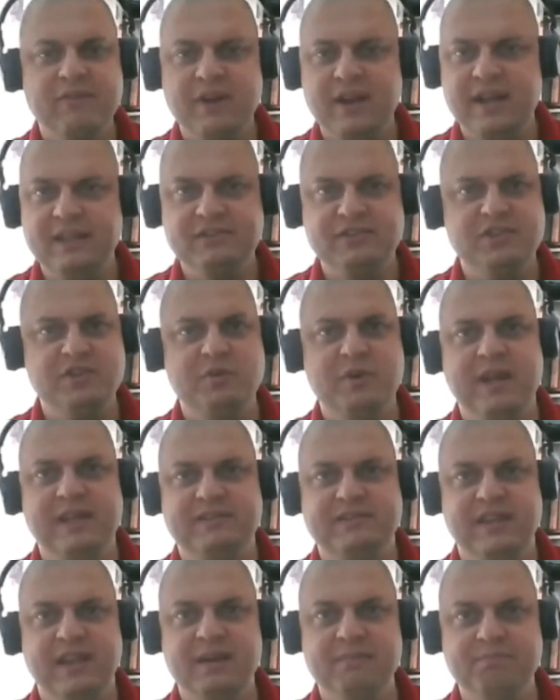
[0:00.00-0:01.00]
hits you,
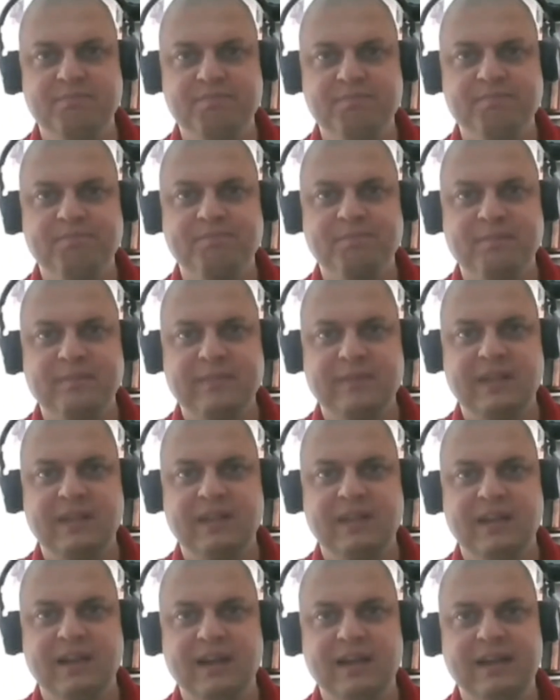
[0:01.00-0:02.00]
hits him.
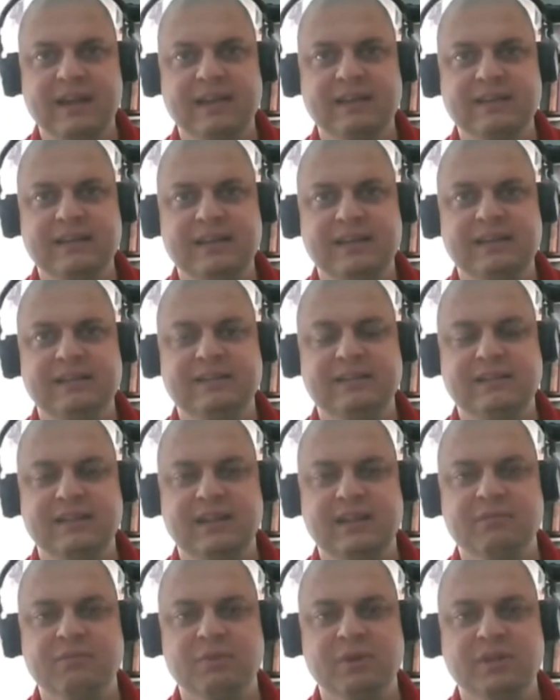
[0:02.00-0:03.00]

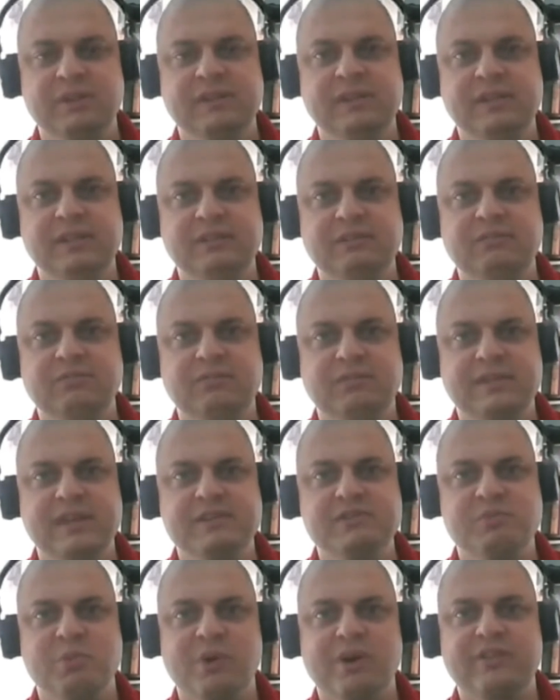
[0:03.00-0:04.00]
It really
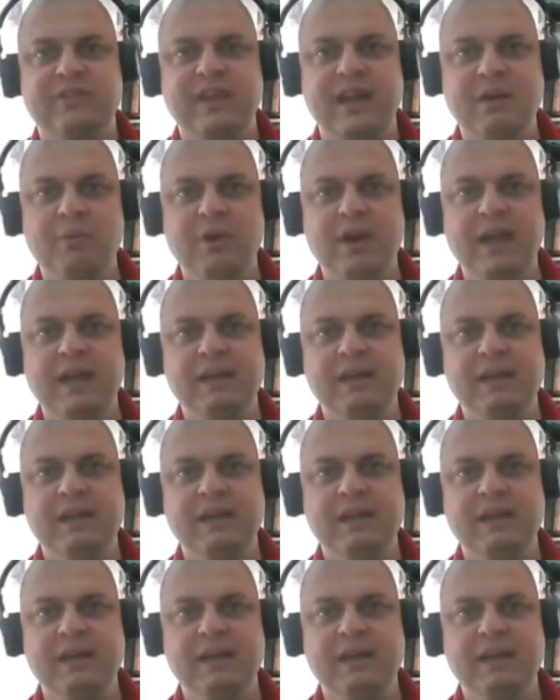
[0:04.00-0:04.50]
does work that way.